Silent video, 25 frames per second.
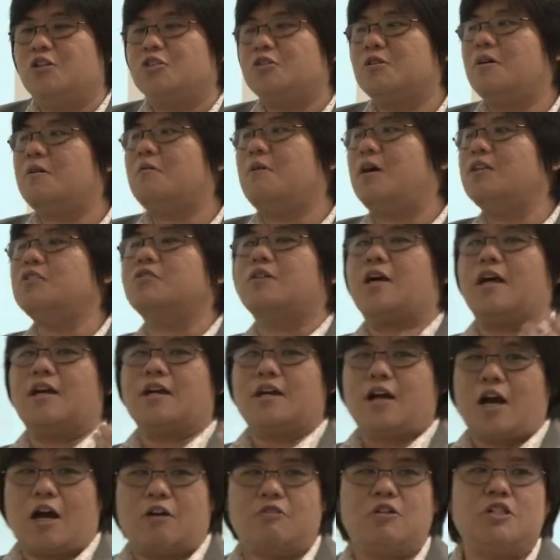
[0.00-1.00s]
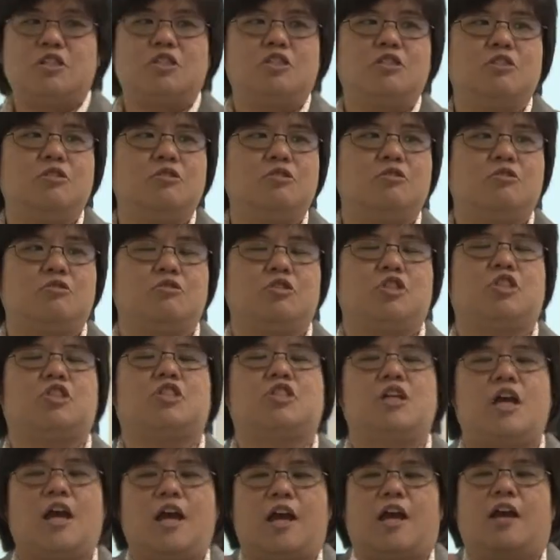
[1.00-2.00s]
So I want to encourage you to
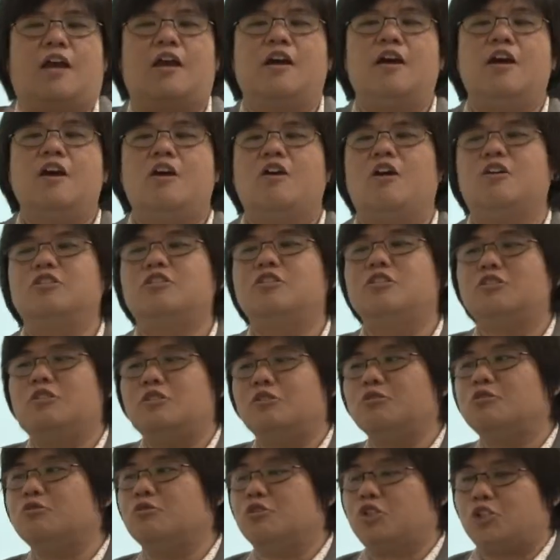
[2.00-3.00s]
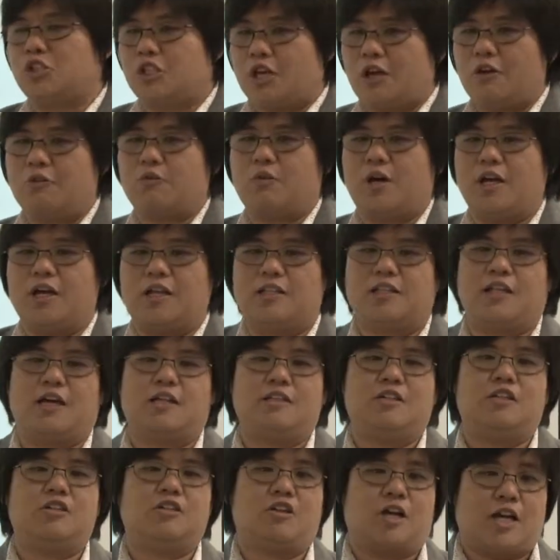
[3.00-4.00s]
share, continue to share with one
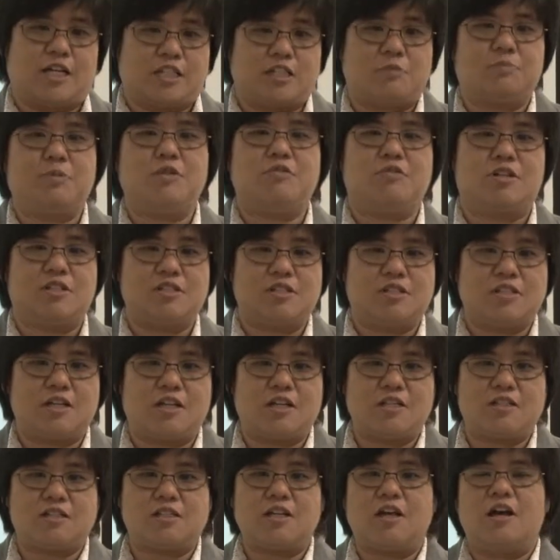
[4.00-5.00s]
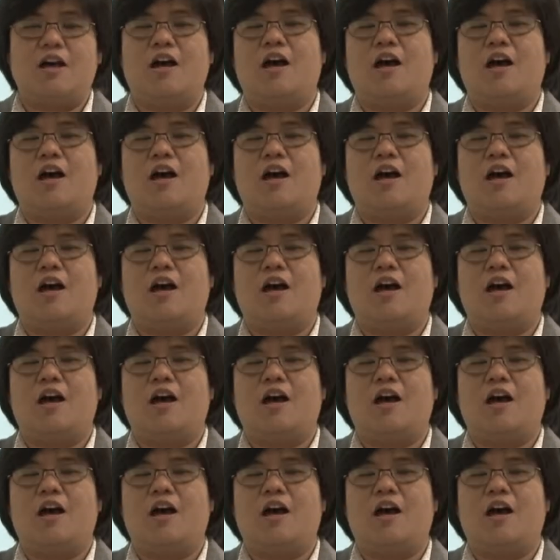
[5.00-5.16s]
another your experiences,